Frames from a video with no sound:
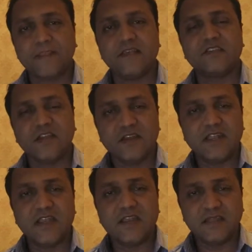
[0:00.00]
is
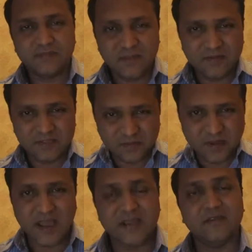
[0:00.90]
contained in the people's
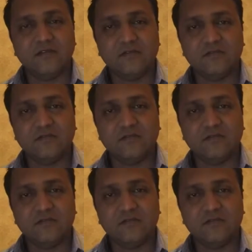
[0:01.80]
mind.